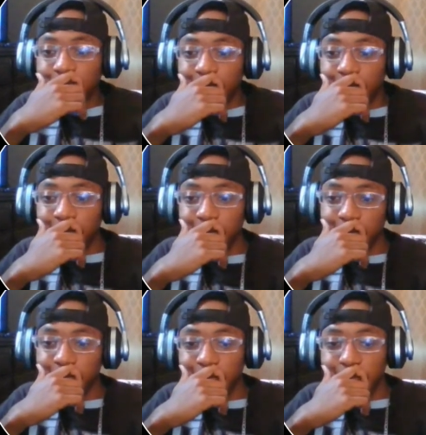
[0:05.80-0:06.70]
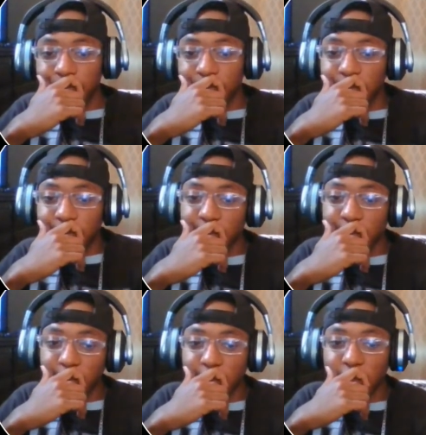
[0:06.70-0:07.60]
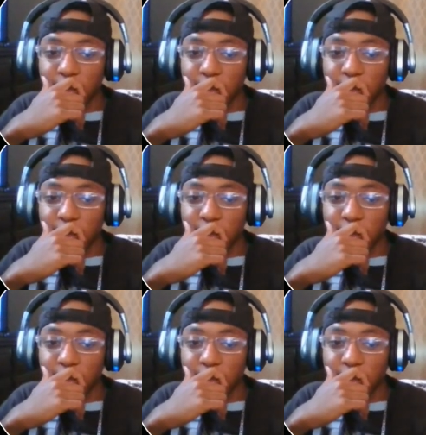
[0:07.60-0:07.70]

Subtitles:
[no speech]